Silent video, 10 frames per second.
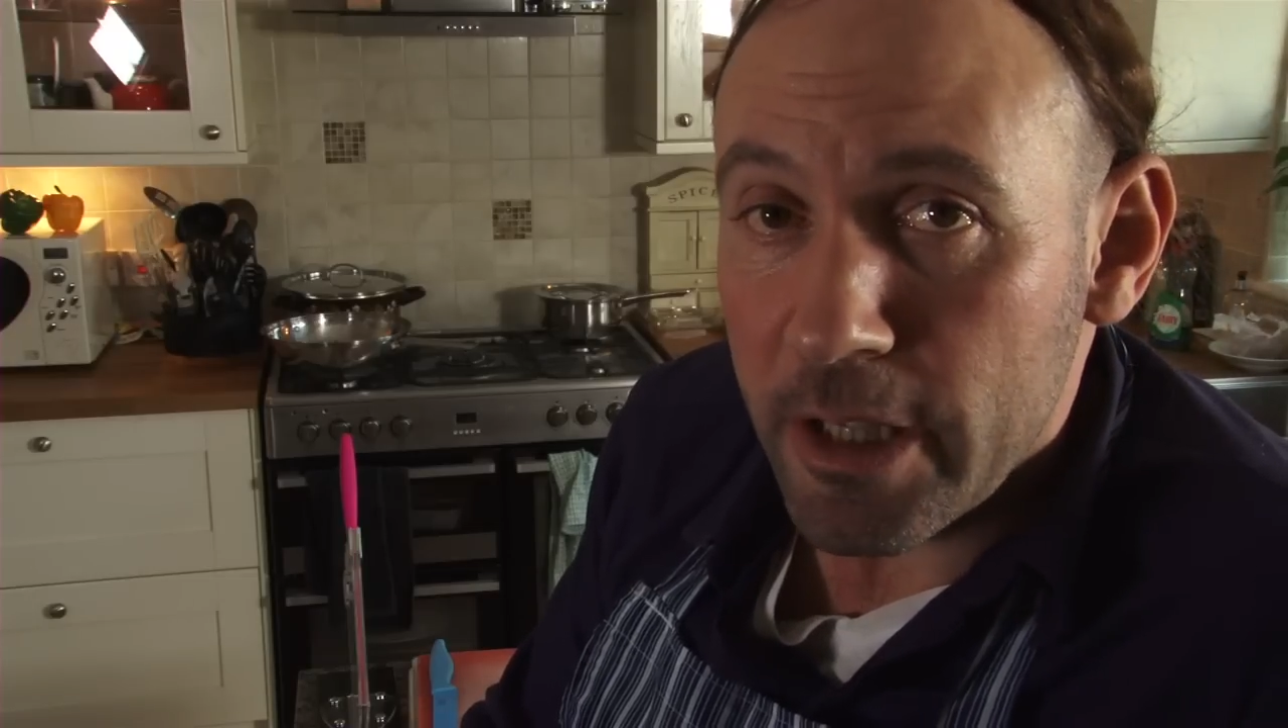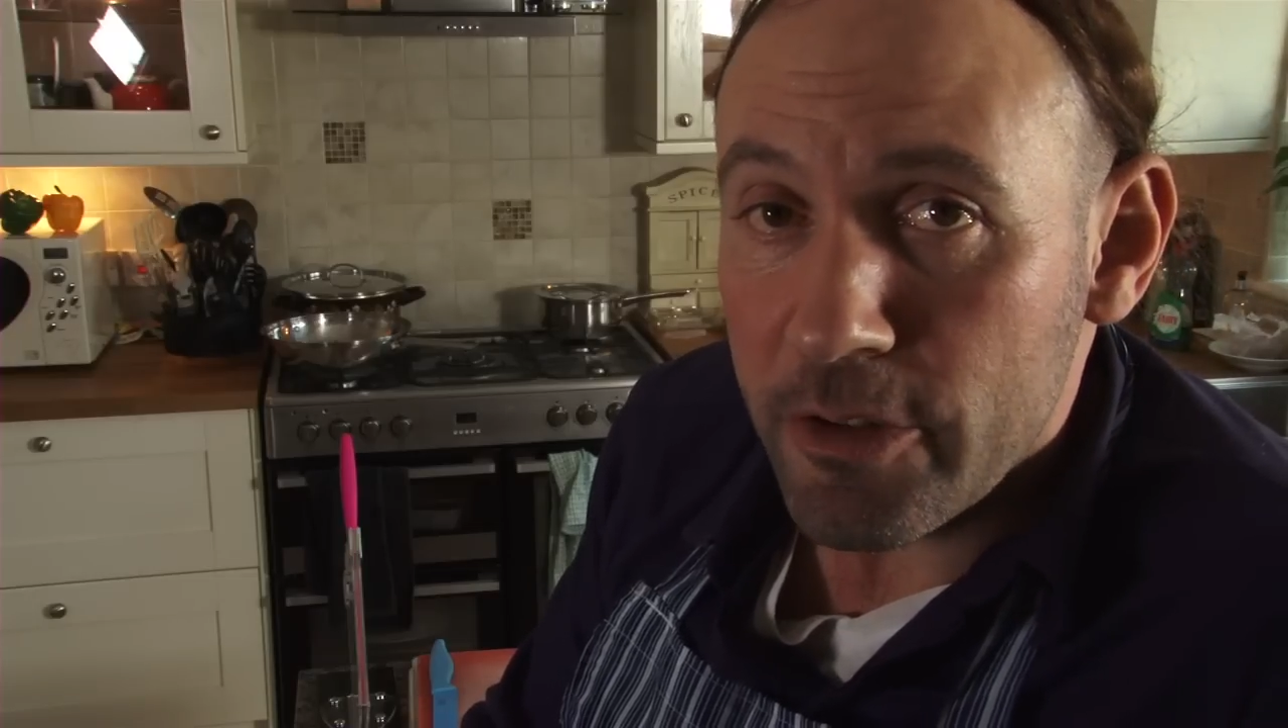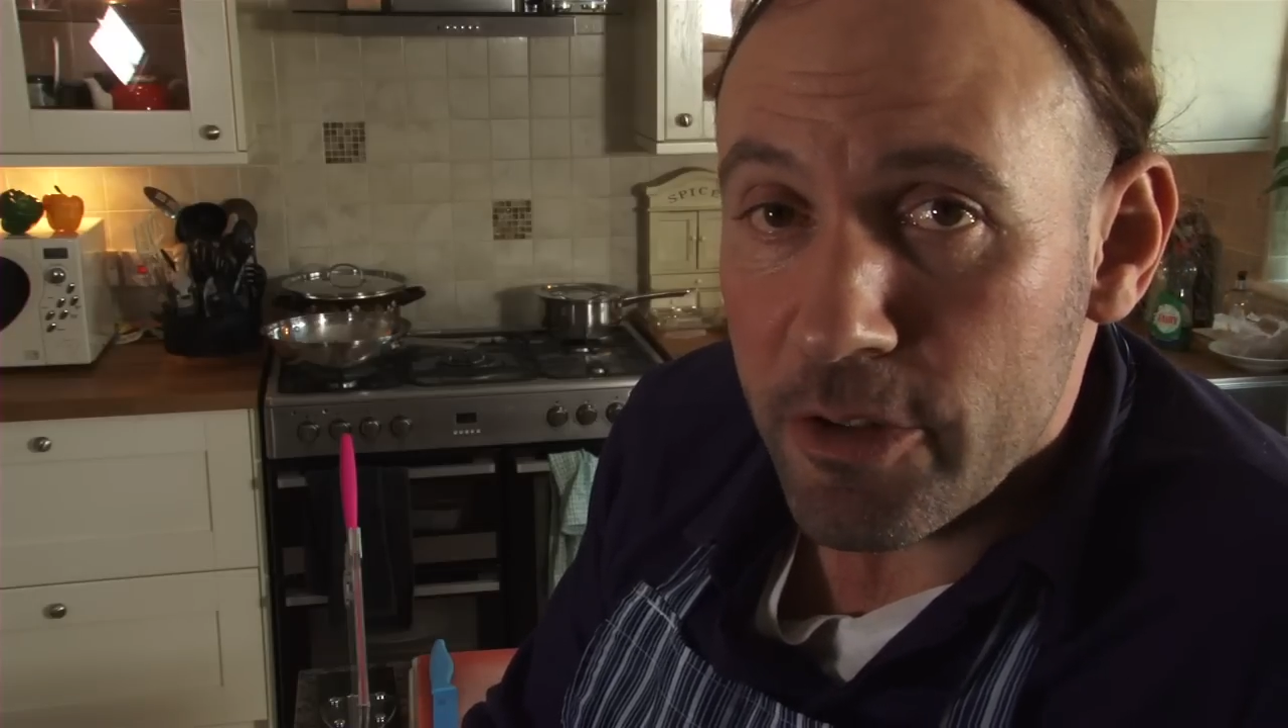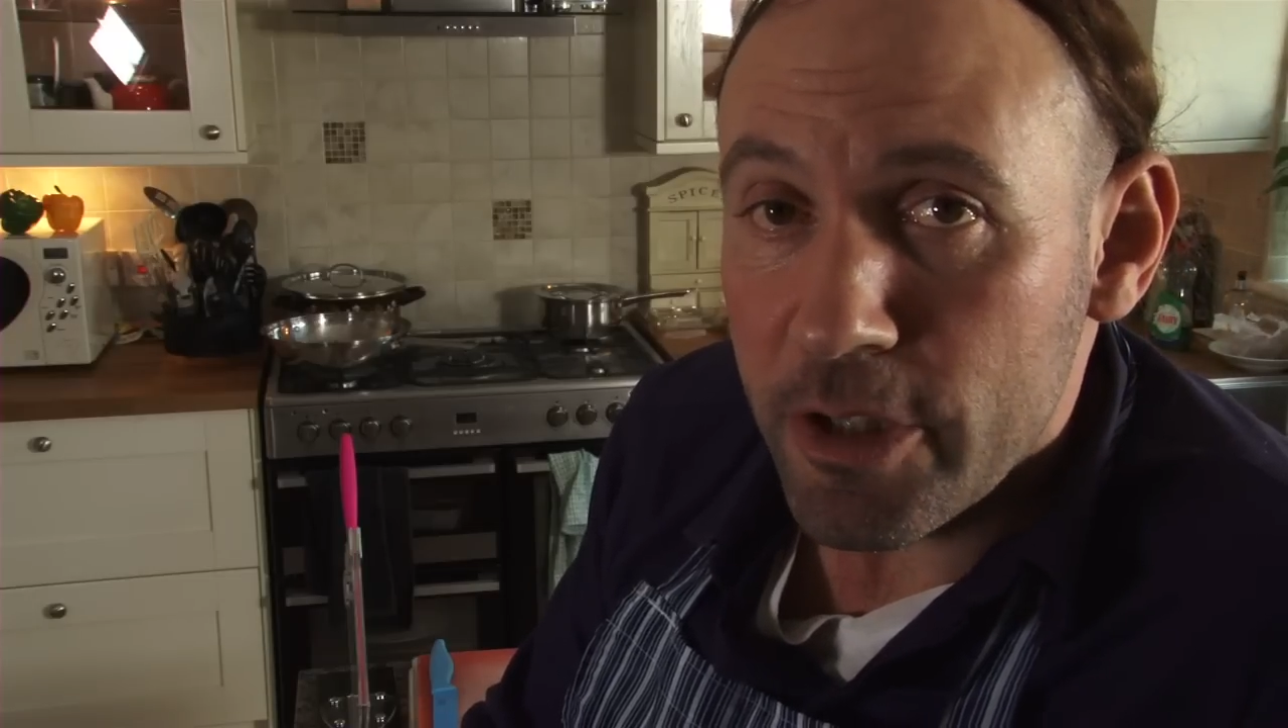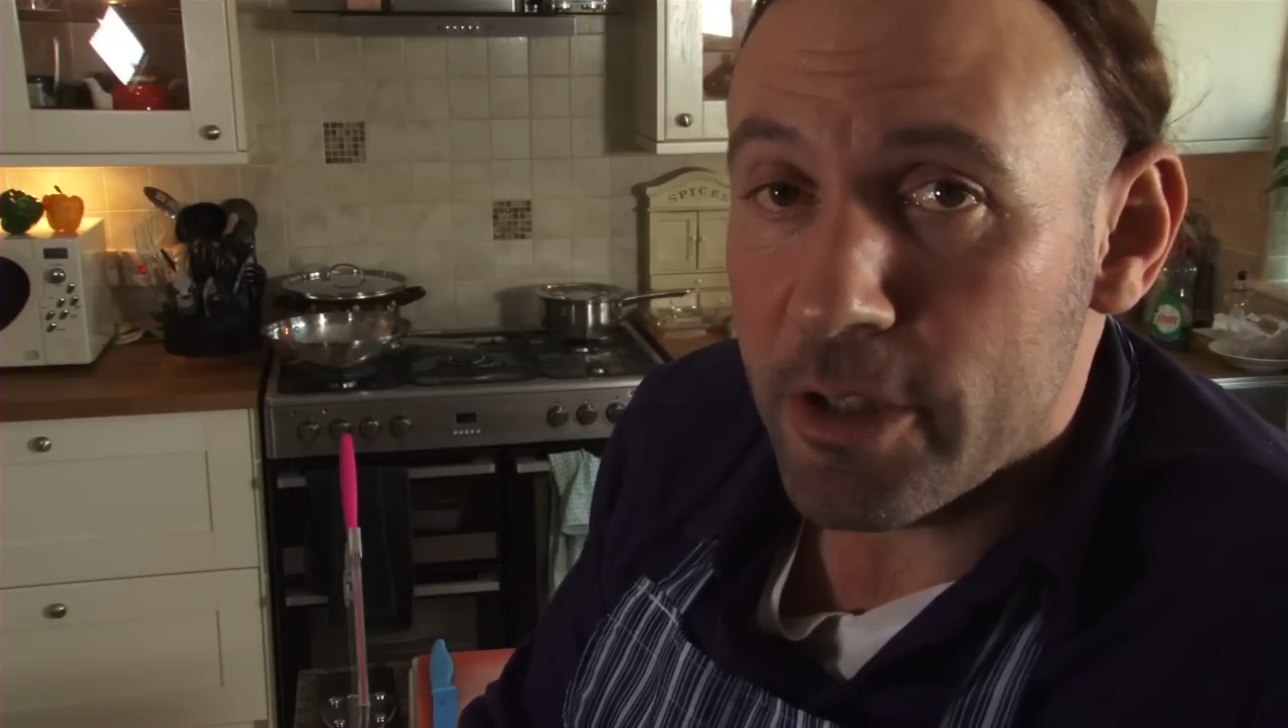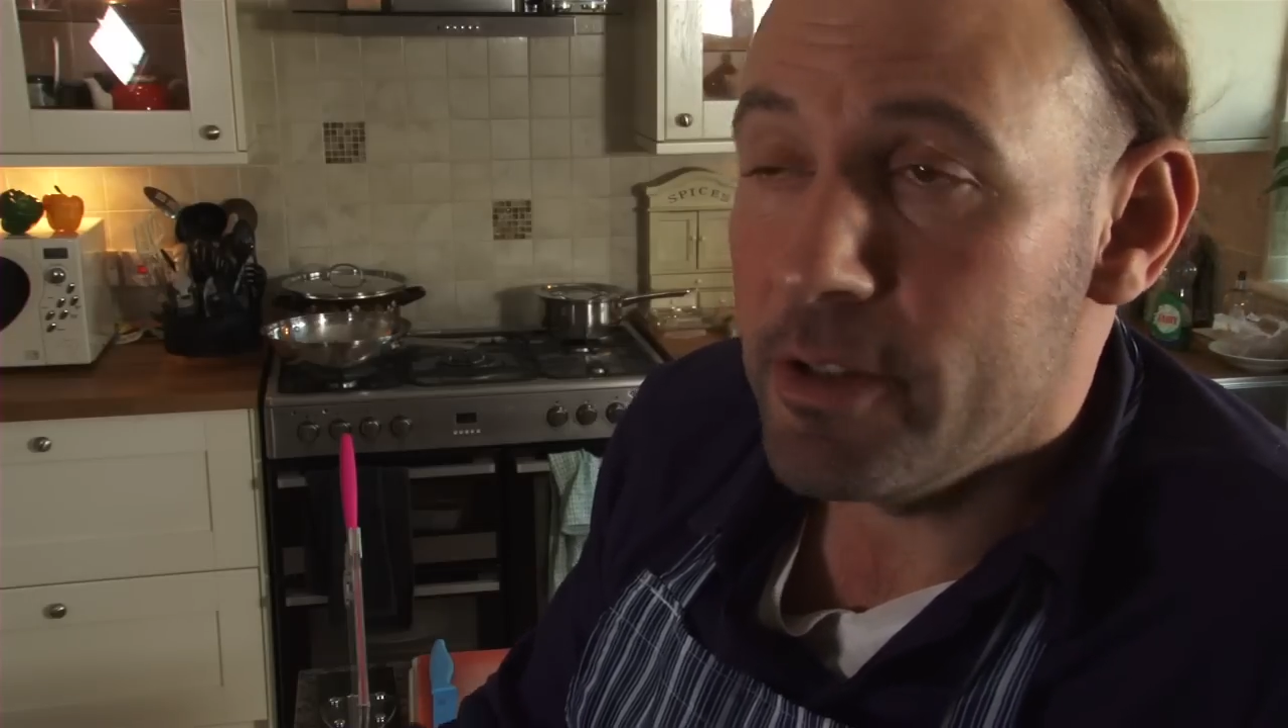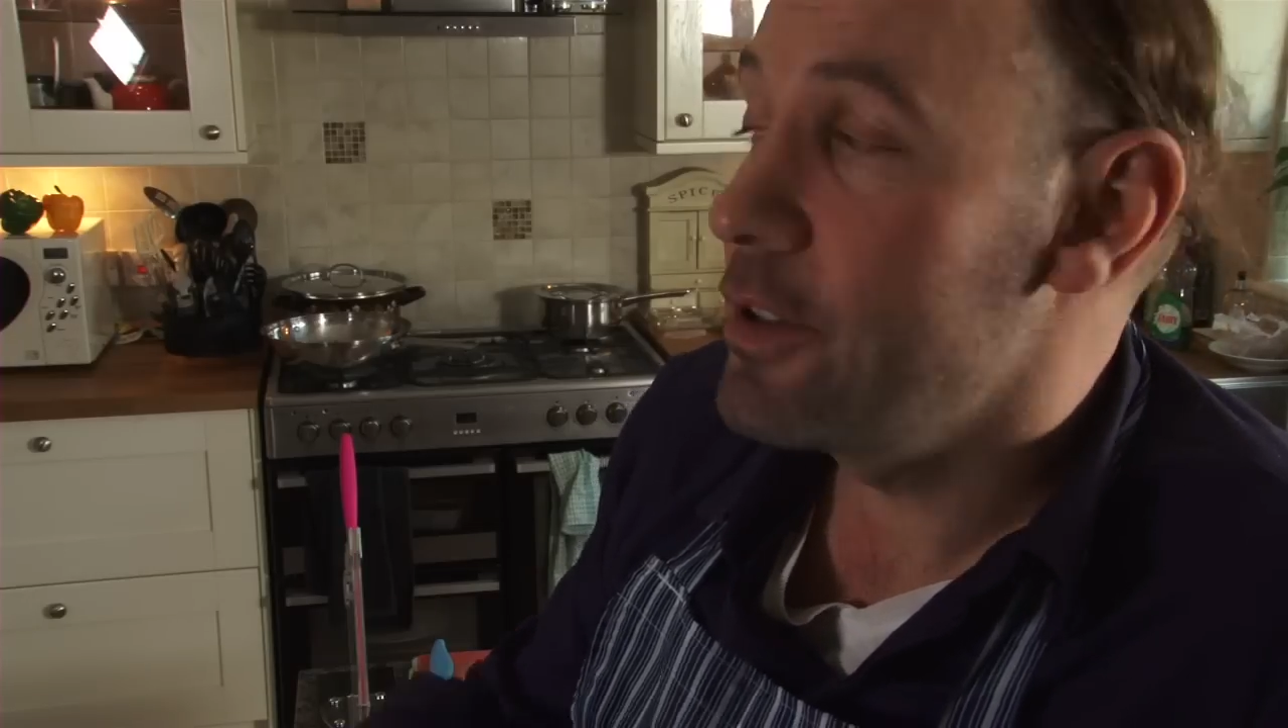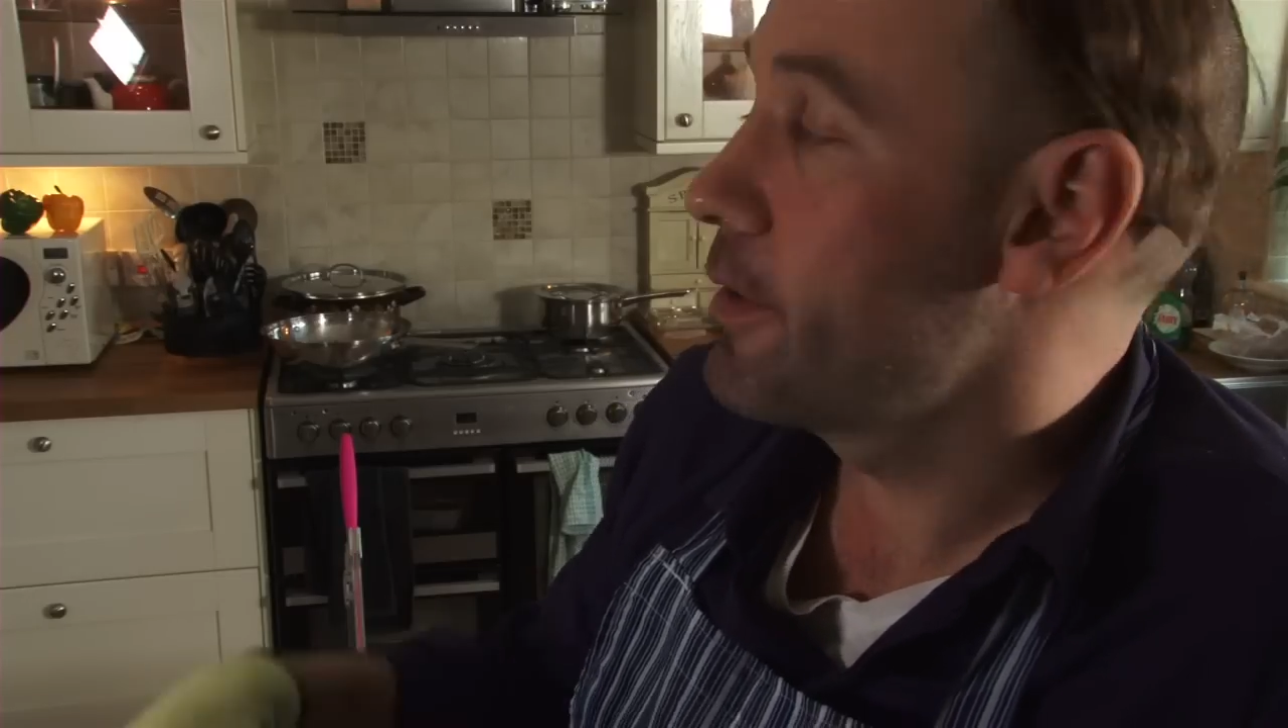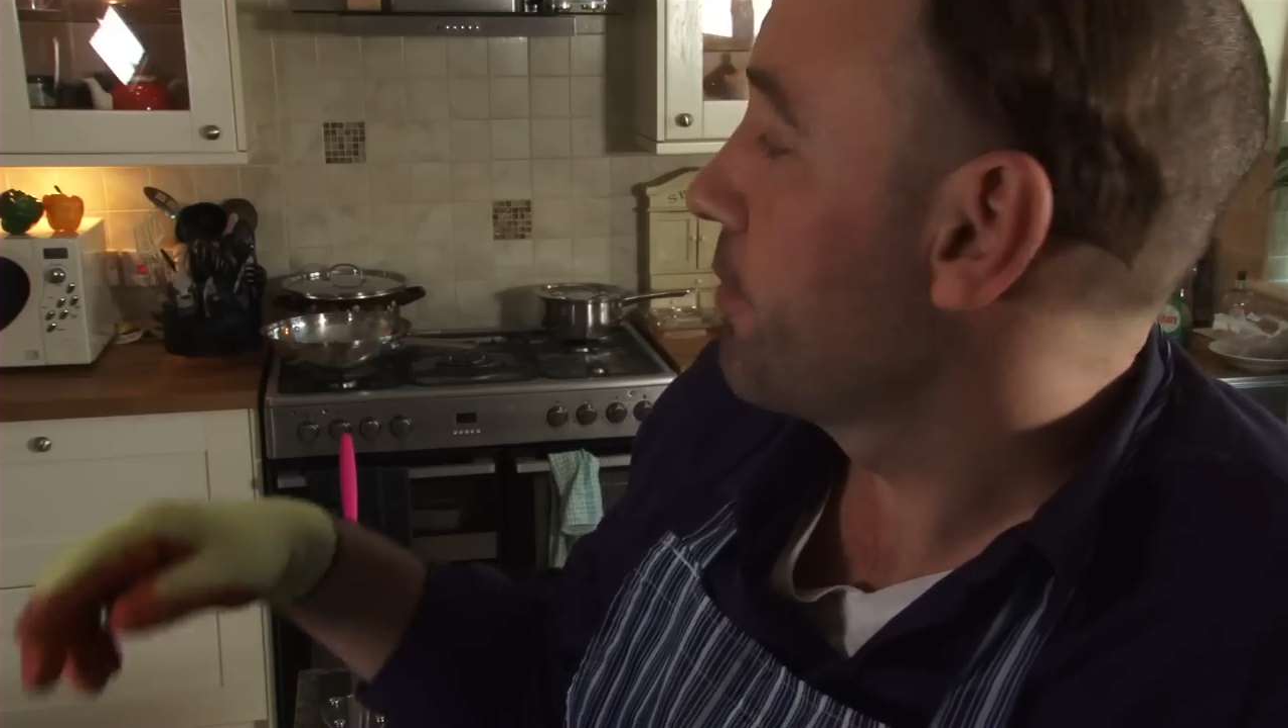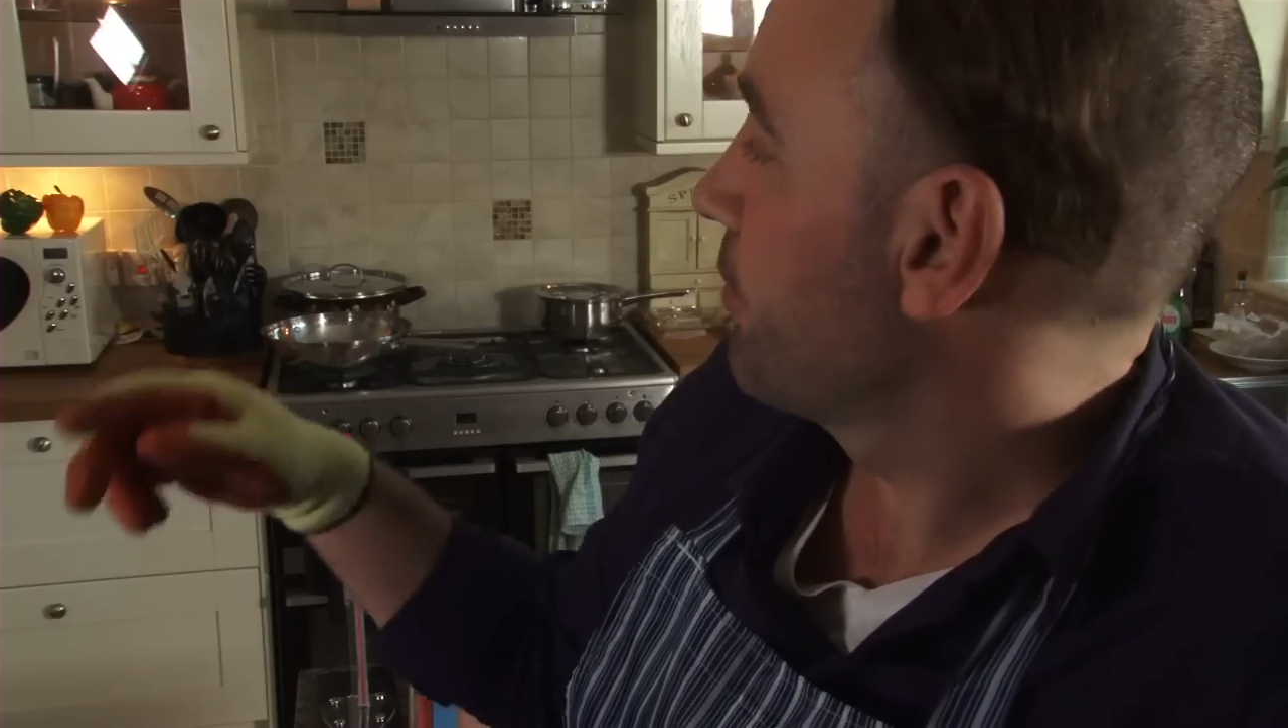
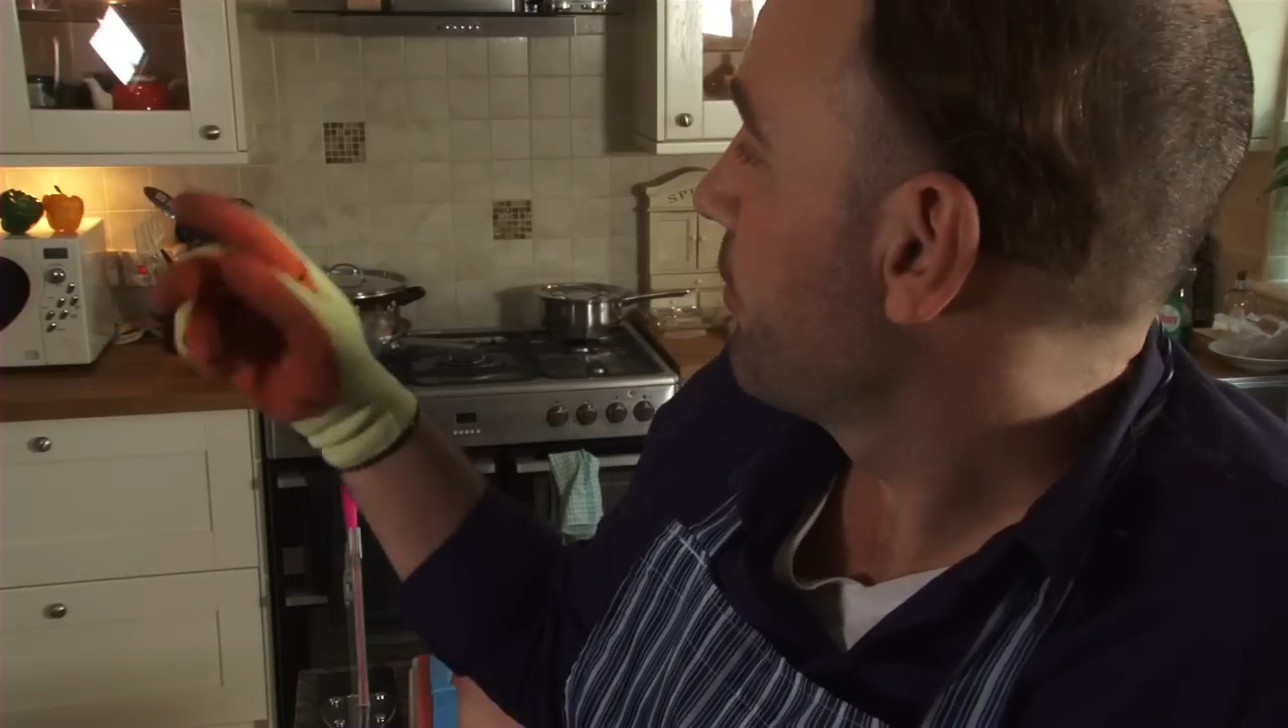introduce